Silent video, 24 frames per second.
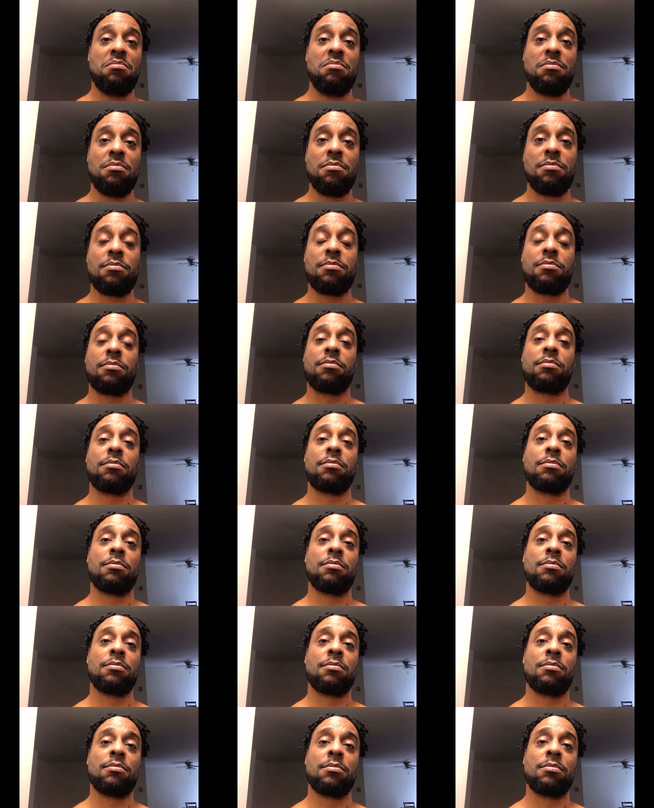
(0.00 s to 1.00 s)

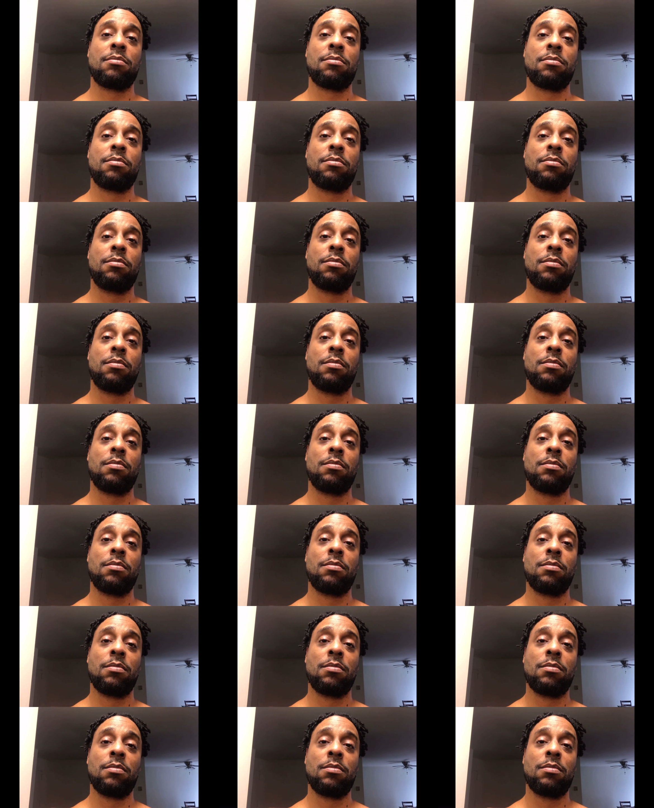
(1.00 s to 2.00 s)

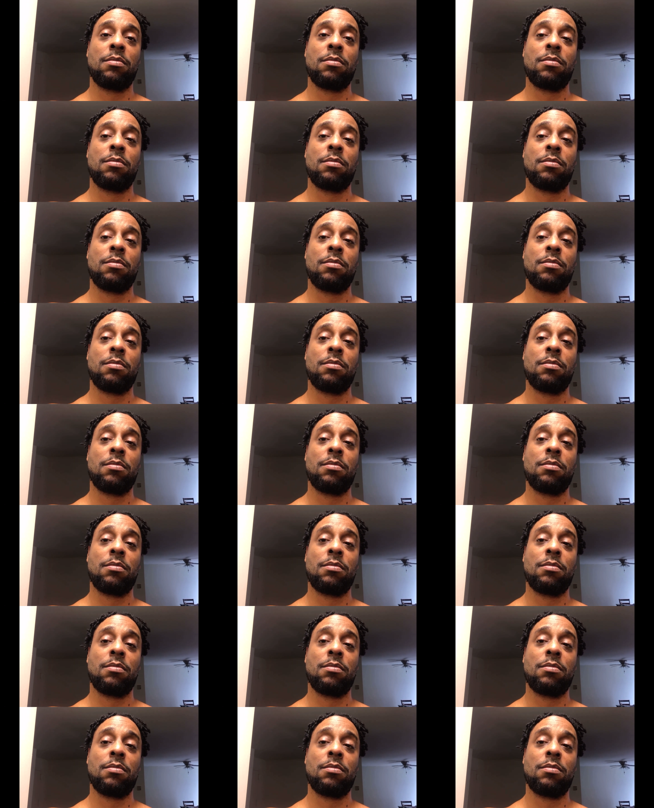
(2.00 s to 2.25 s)
[no speech]